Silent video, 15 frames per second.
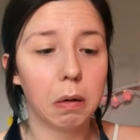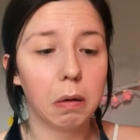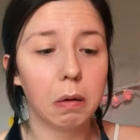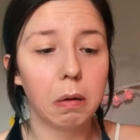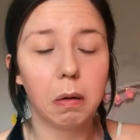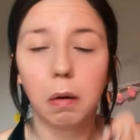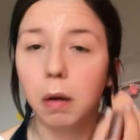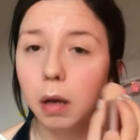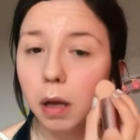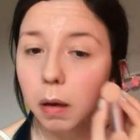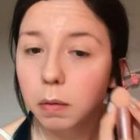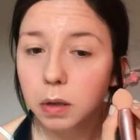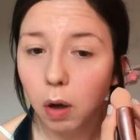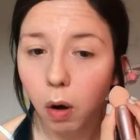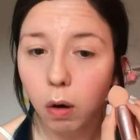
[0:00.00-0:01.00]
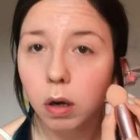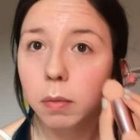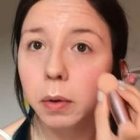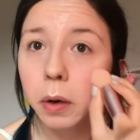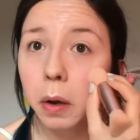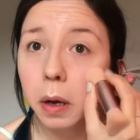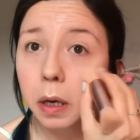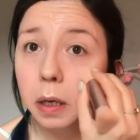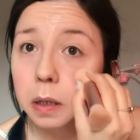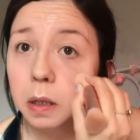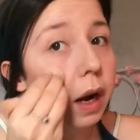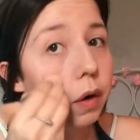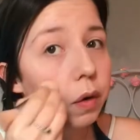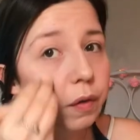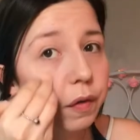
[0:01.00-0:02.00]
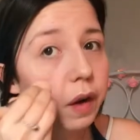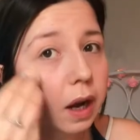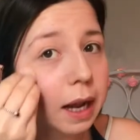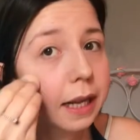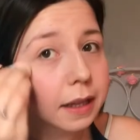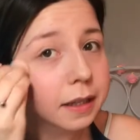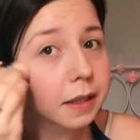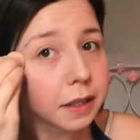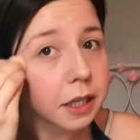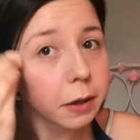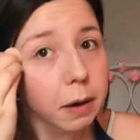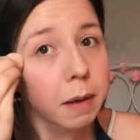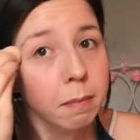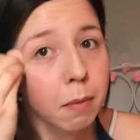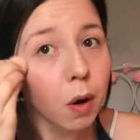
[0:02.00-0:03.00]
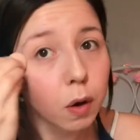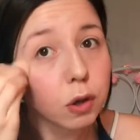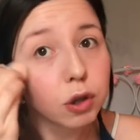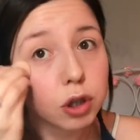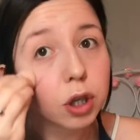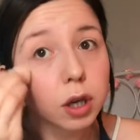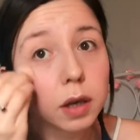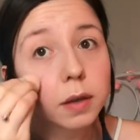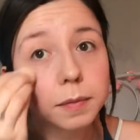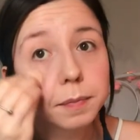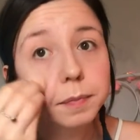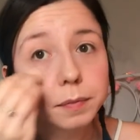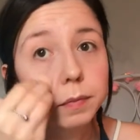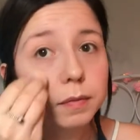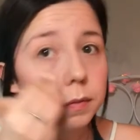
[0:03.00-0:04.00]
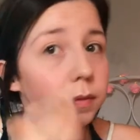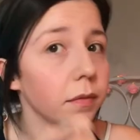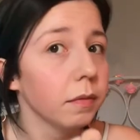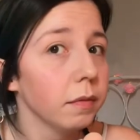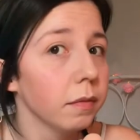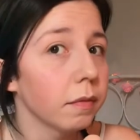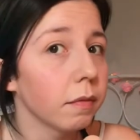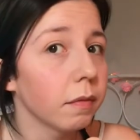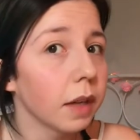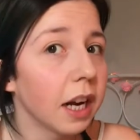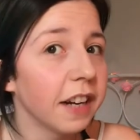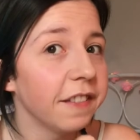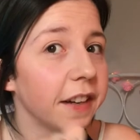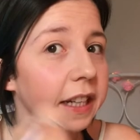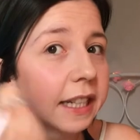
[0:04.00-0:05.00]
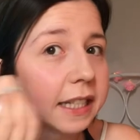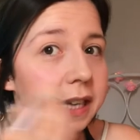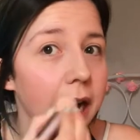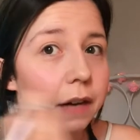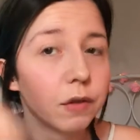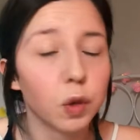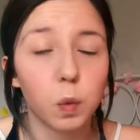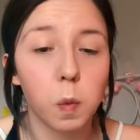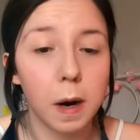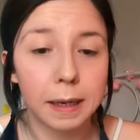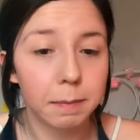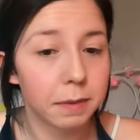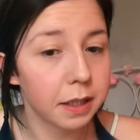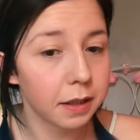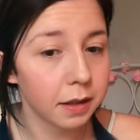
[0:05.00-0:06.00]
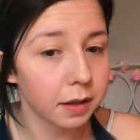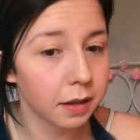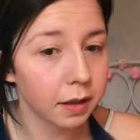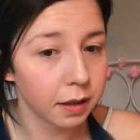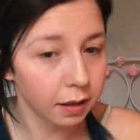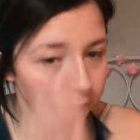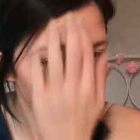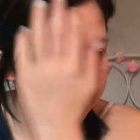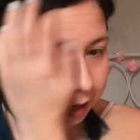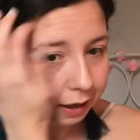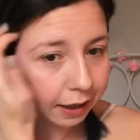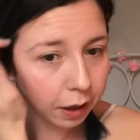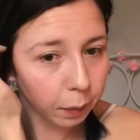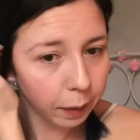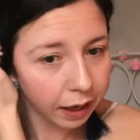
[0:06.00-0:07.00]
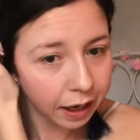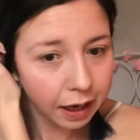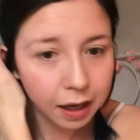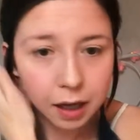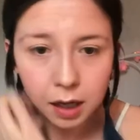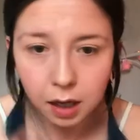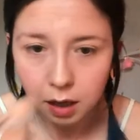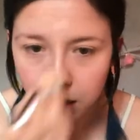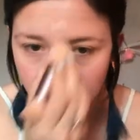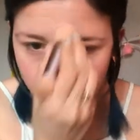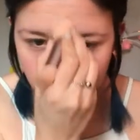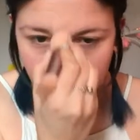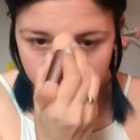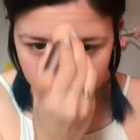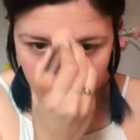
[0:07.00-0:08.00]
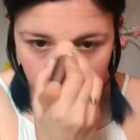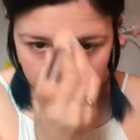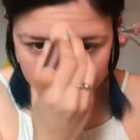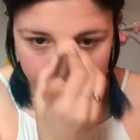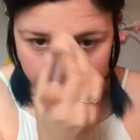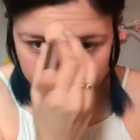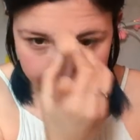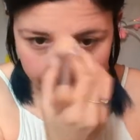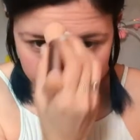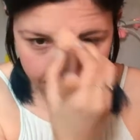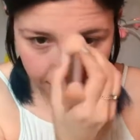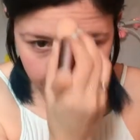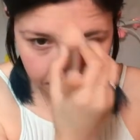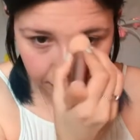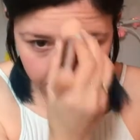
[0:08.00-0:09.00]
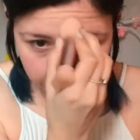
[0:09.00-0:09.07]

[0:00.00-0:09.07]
Oh, that was a horrible noise. I don't feel like this is doing much. I feel like it's kind of just wiped the highlight away rather than blended it in.